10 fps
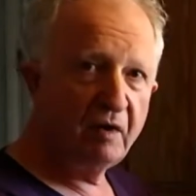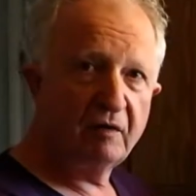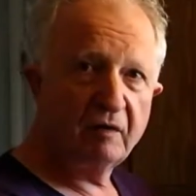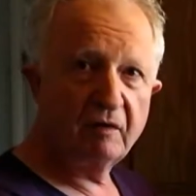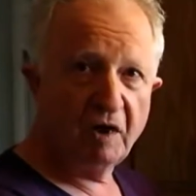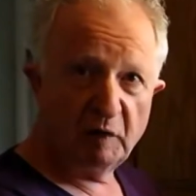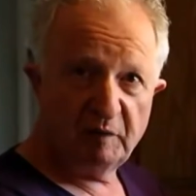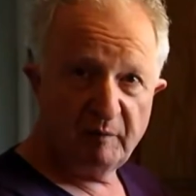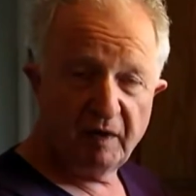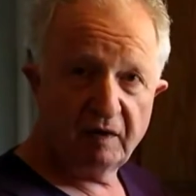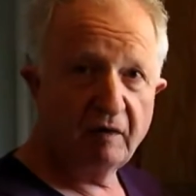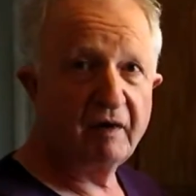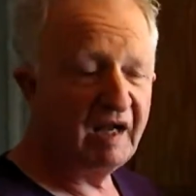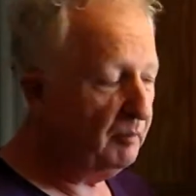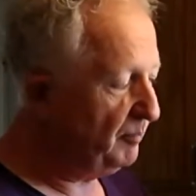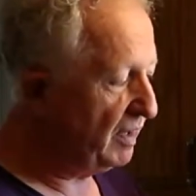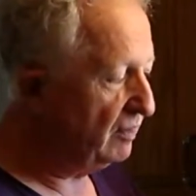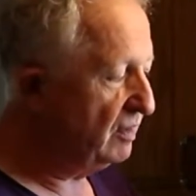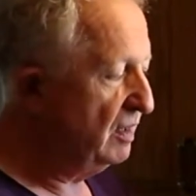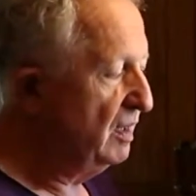milk or almond milk or hemp
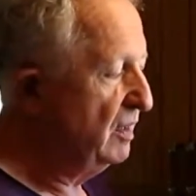milk.